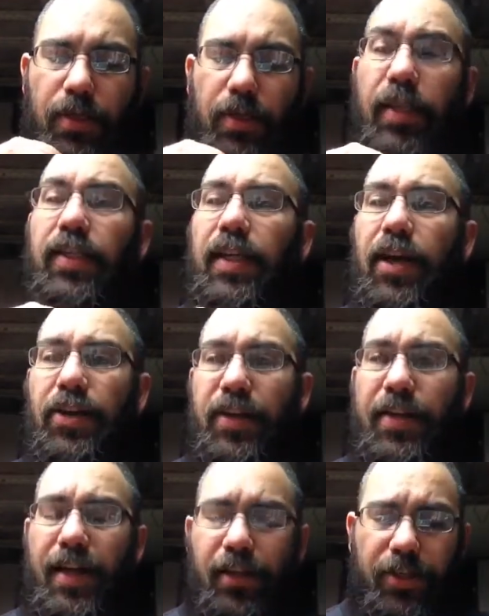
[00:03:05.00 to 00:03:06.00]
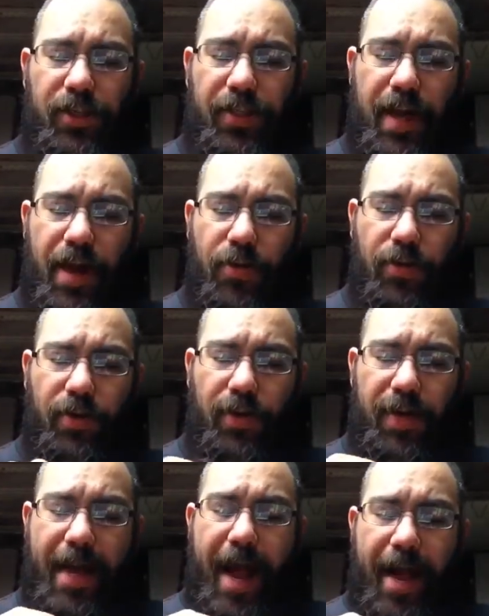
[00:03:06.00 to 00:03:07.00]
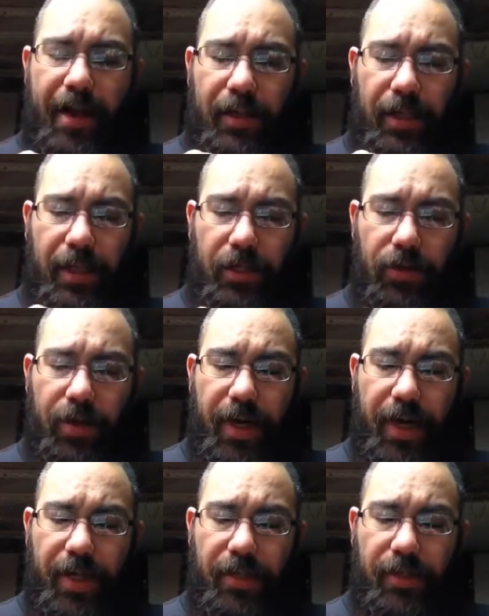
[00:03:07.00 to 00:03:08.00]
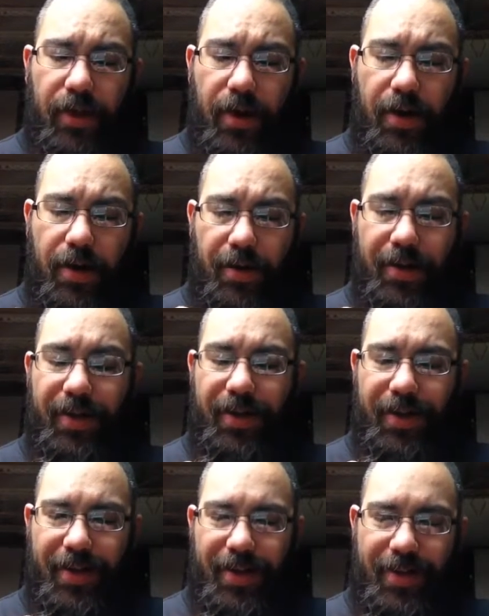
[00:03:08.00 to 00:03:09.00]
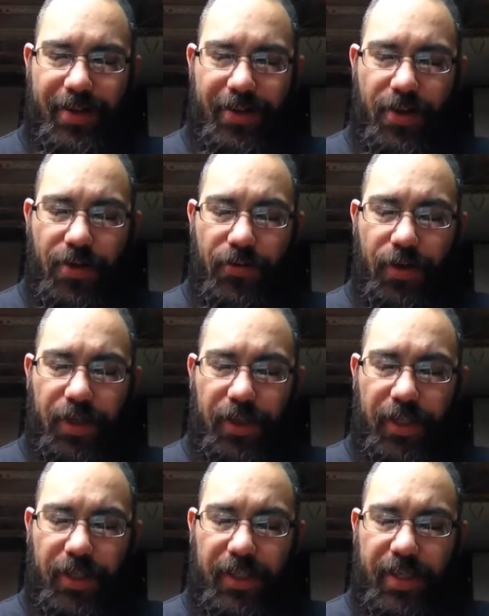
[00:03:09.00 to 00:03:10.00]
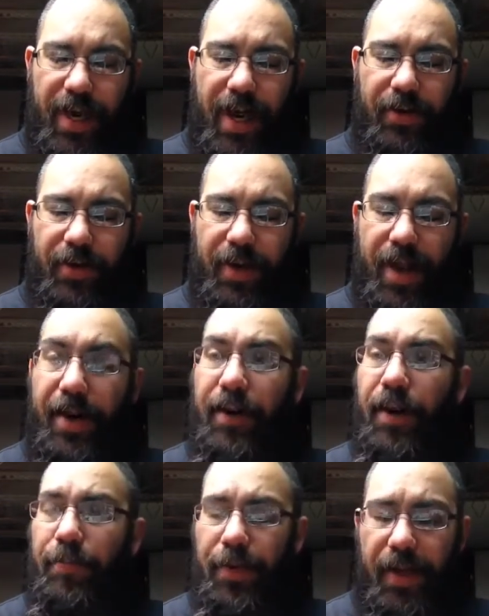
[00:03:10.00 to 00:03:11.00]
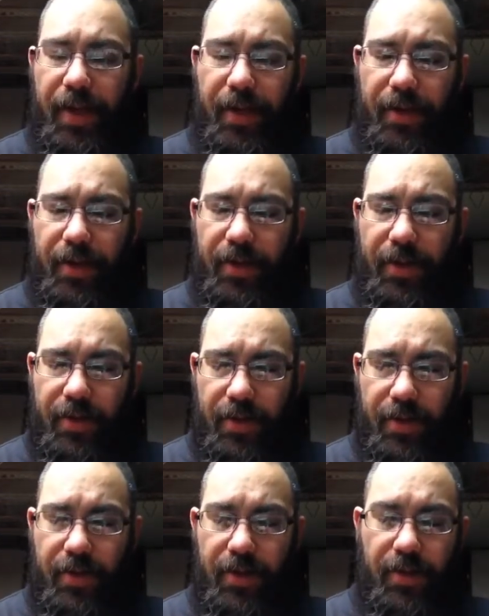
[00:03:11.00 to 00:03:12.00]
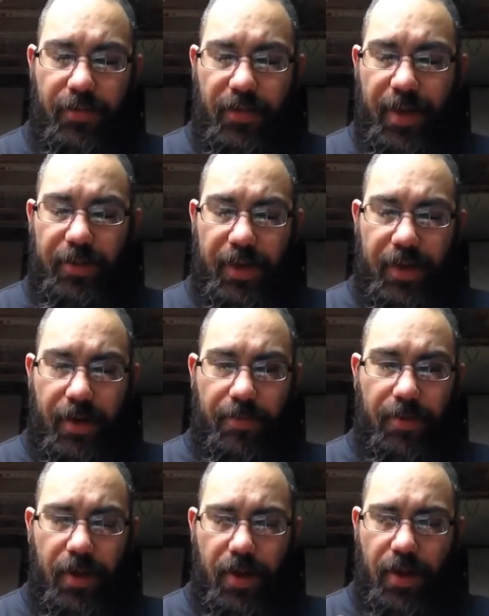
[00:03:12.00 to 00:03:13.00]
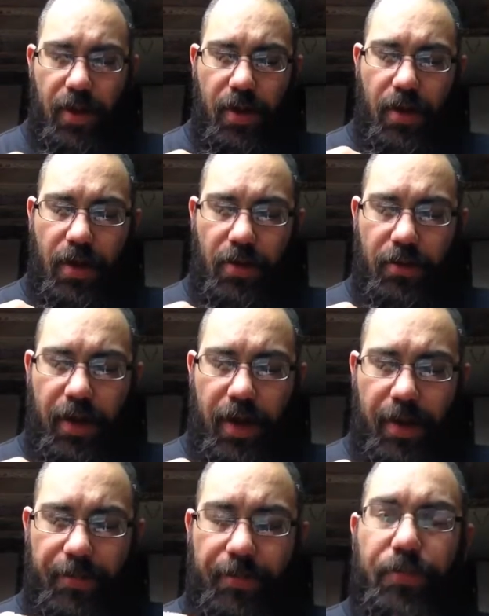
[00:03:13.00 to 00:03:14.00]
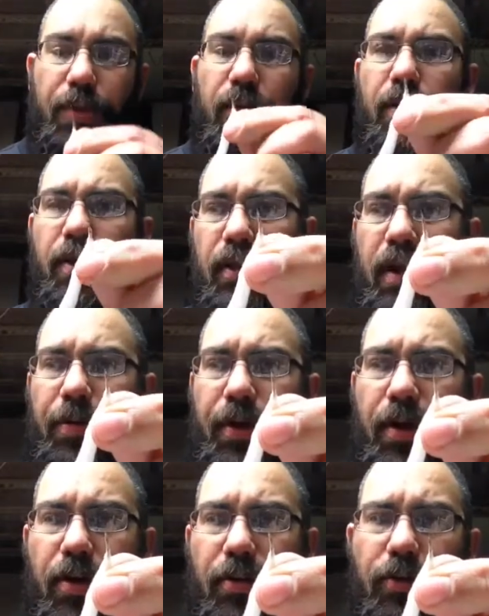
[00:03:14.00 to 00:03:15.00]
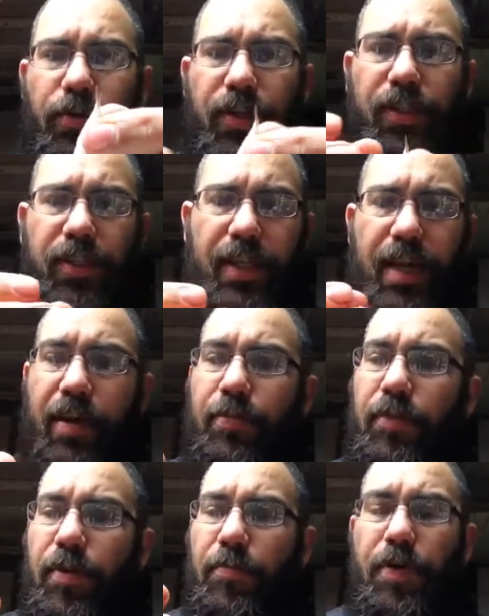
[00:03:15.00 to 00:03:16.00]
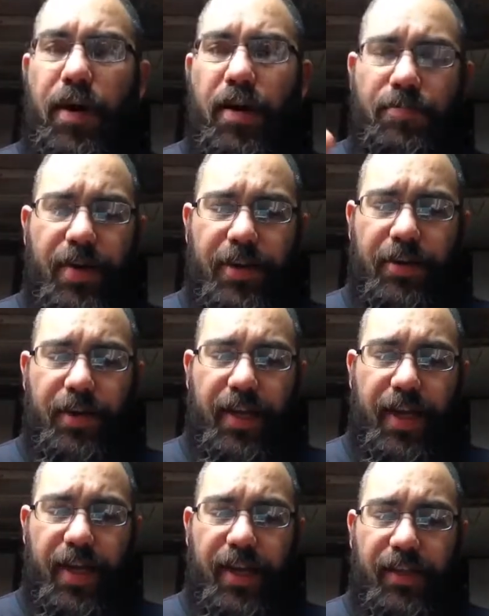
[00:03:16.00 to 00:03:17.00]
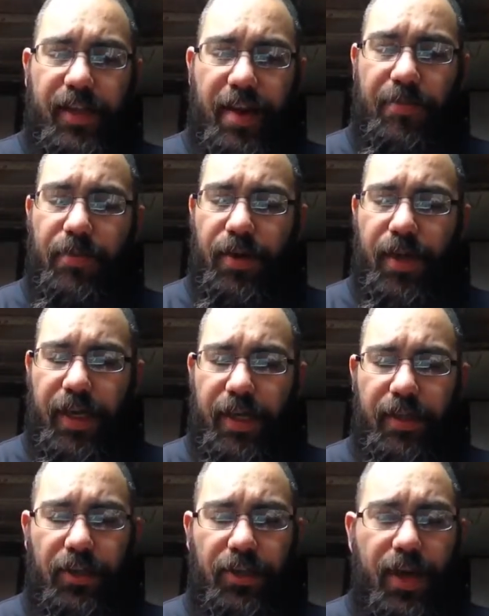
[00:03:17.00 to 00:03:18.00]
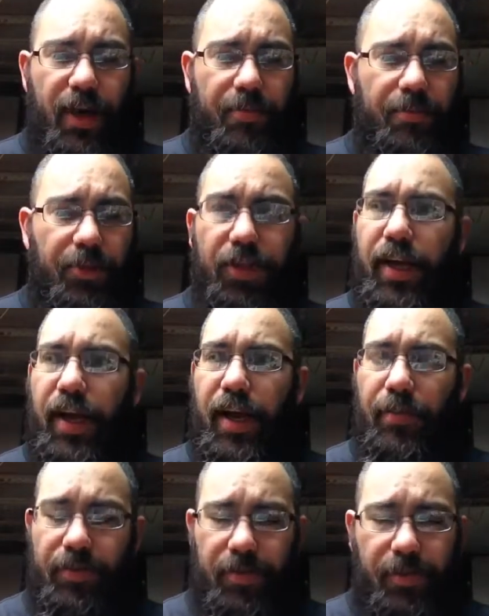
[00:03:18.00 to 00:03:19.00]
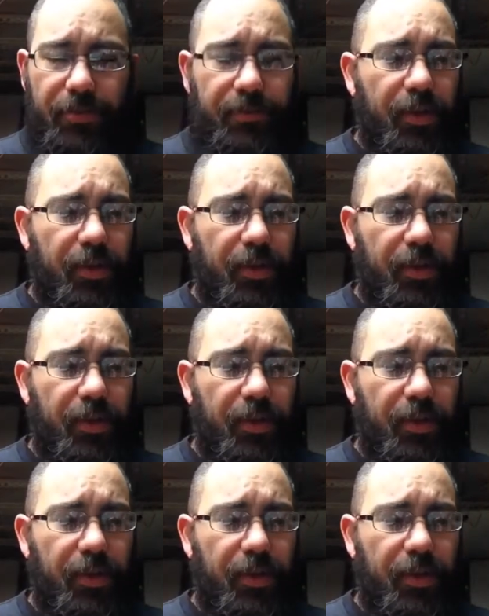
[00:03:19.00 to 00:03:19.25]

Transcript: This is how you can tell just how not clean your hands are. Fortunately, this is not going to end up in the vape setup. Okay, there we go. Twisted down. Pardon my dirty hands. I've been working in the shop. Shit happens.